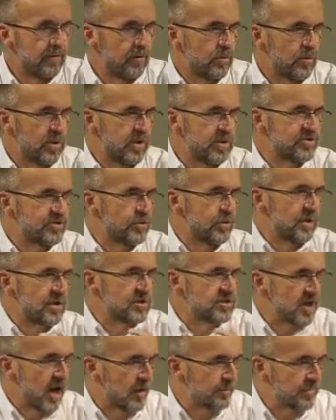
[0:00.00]
We need to
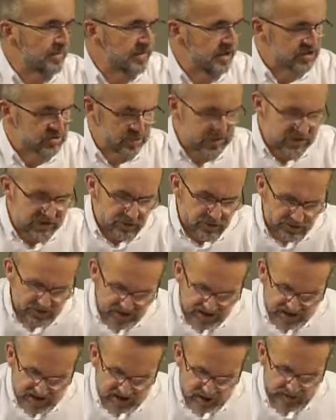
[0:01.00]
examine this. We need to
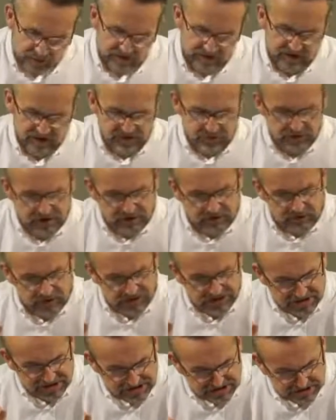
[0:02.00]
think about this. We need to
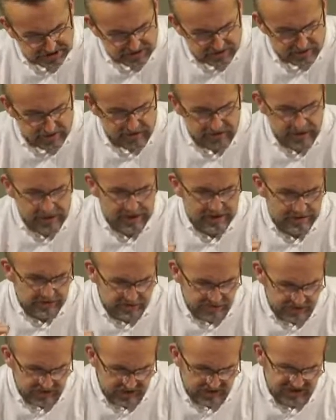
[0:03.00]
consider
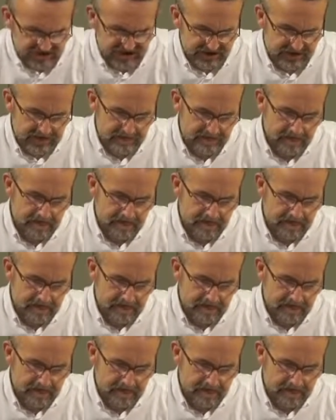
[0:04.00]
this.